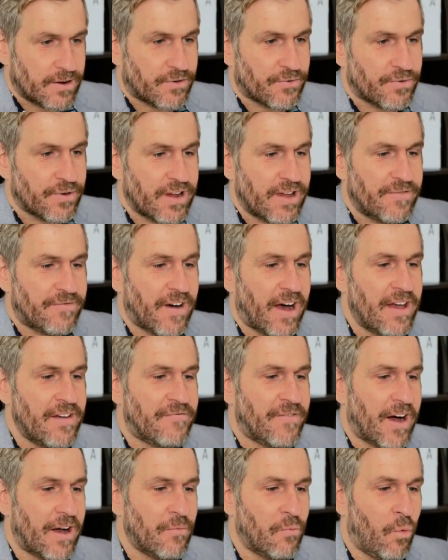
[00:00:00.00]
If
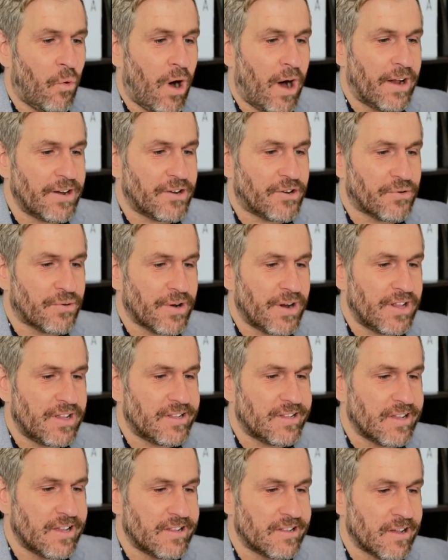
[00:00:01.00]
I want
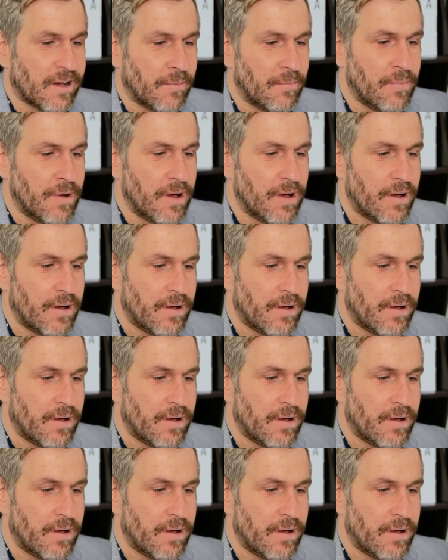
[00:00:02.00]
criticism,